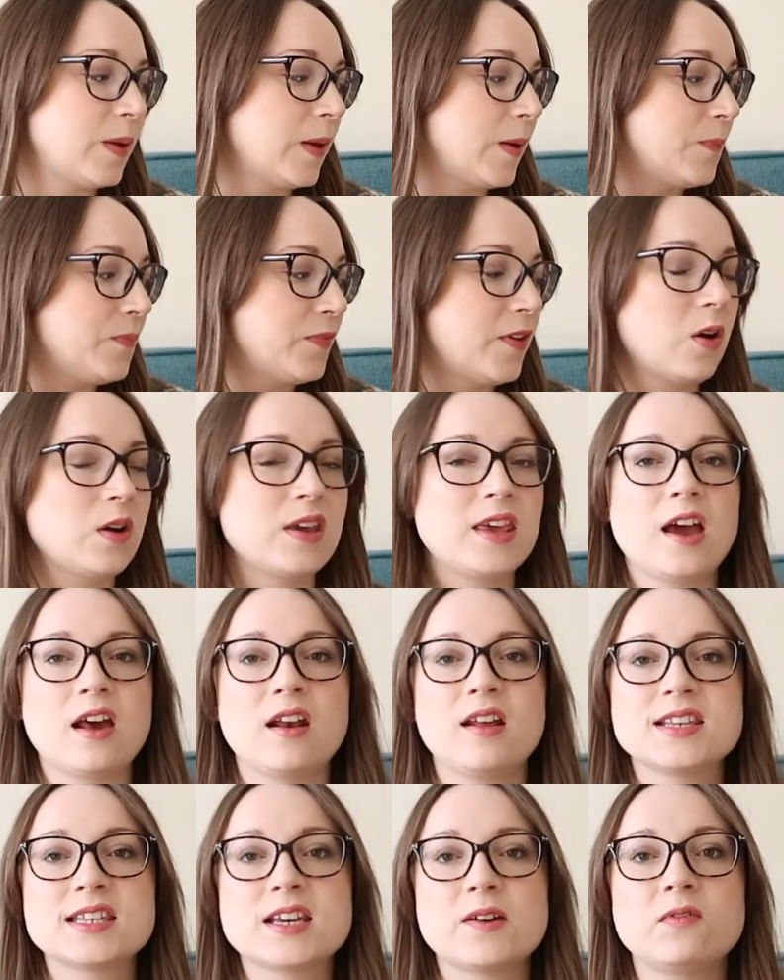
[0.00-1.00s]
But yeah, I
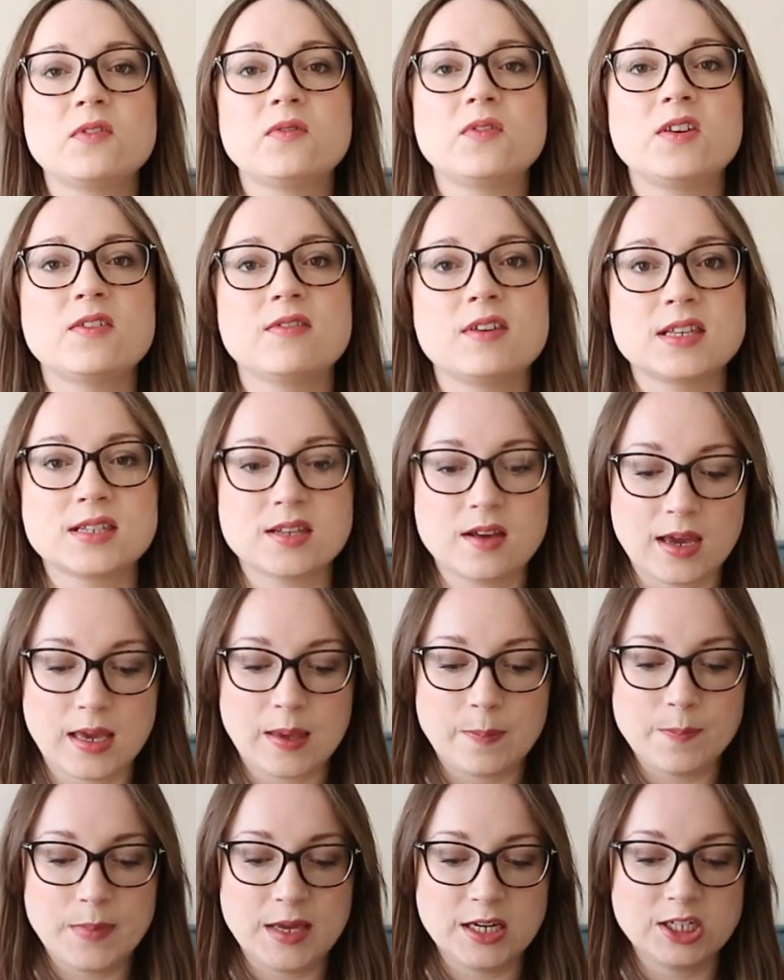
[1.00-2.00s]
like to have a few things that I
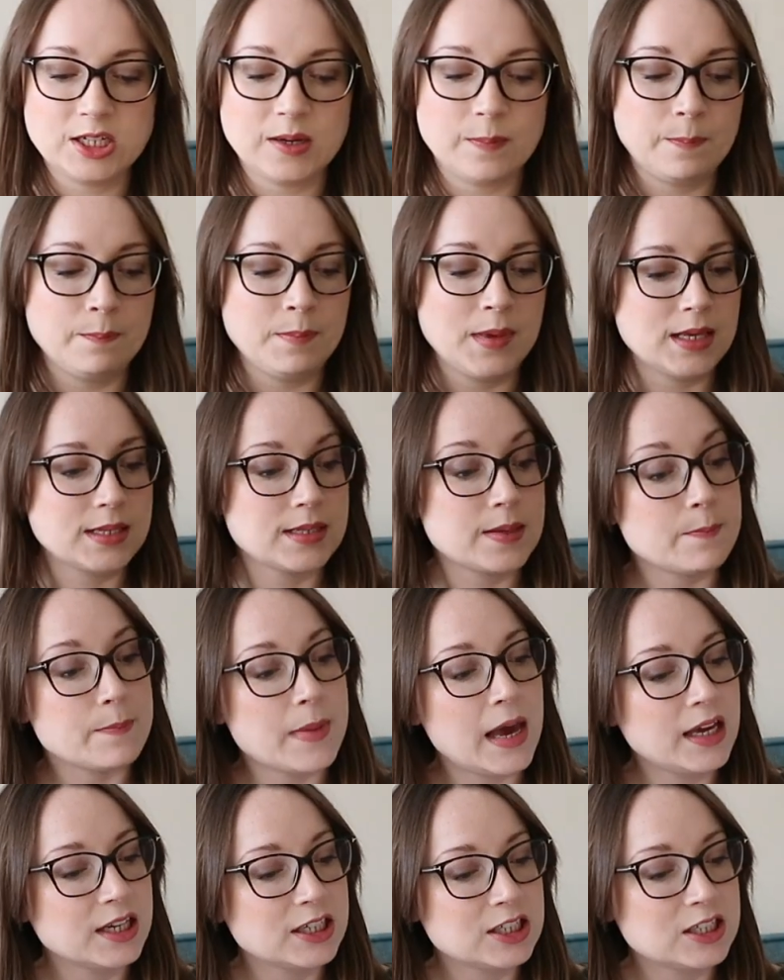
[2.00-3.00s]
can mix and
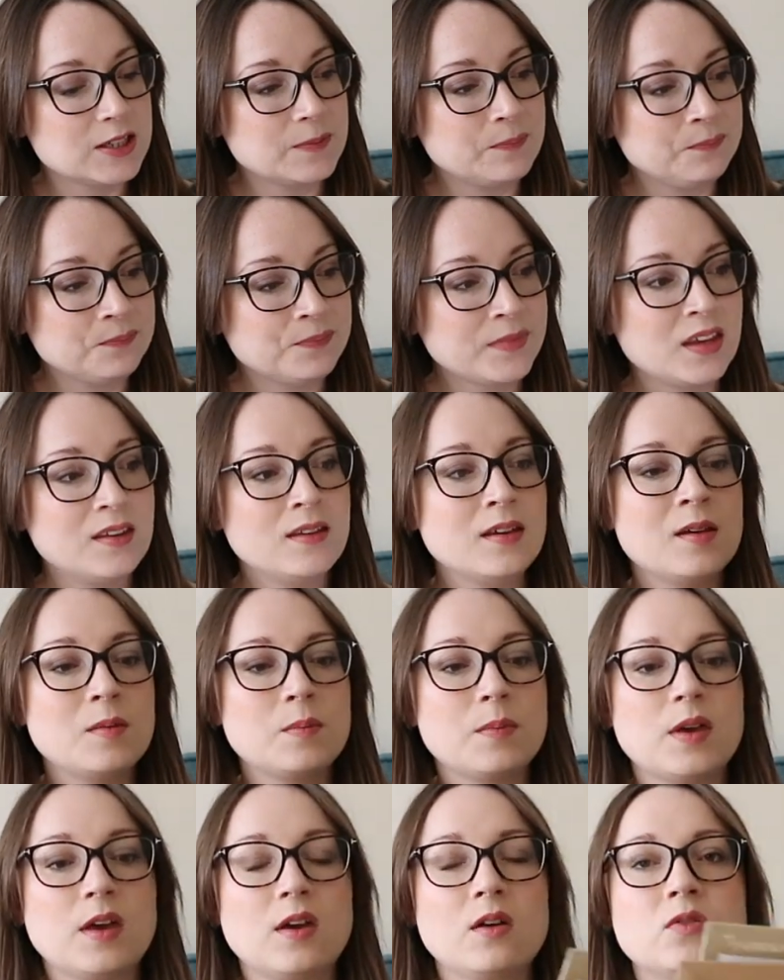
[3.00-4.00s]
match.
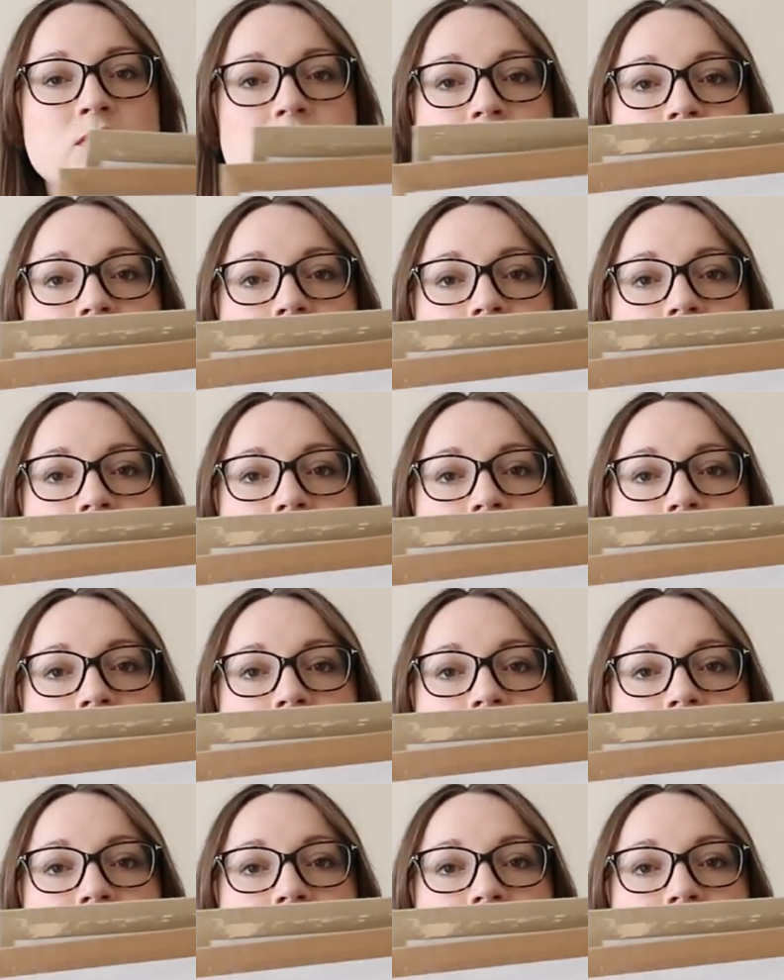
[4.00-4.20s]
But